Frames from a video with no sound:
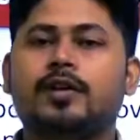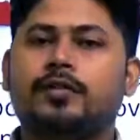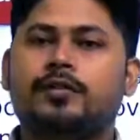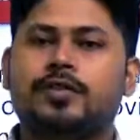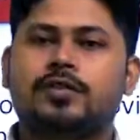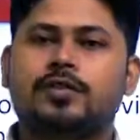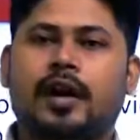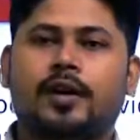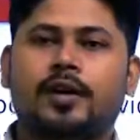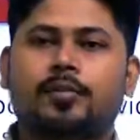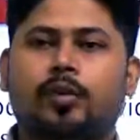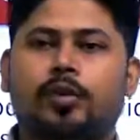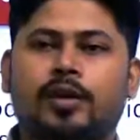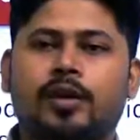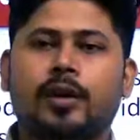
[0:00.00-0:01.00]
if a startup
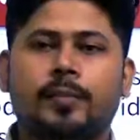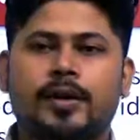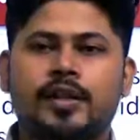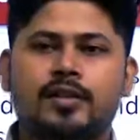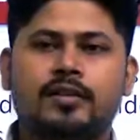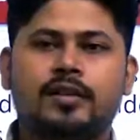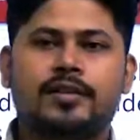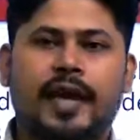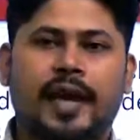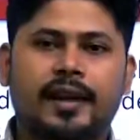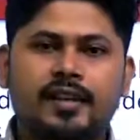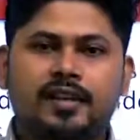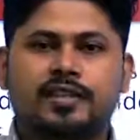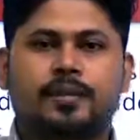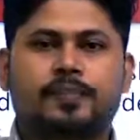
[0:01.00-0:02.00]
or company is
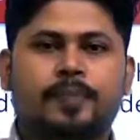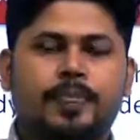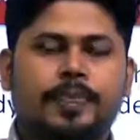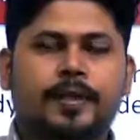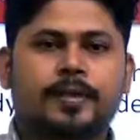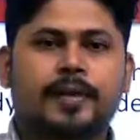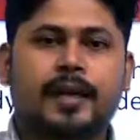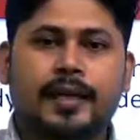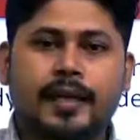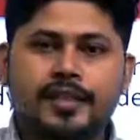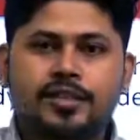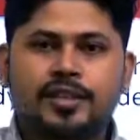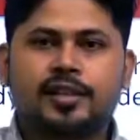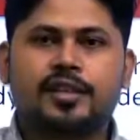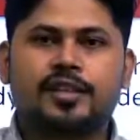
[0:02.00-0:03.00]
designing some or
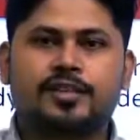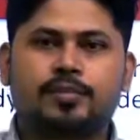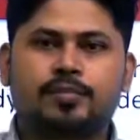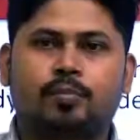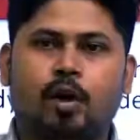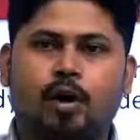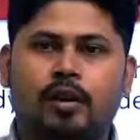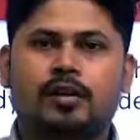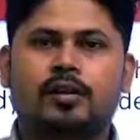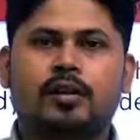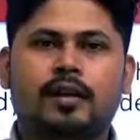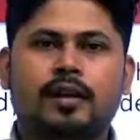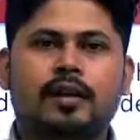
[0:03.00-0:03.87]
testing its model,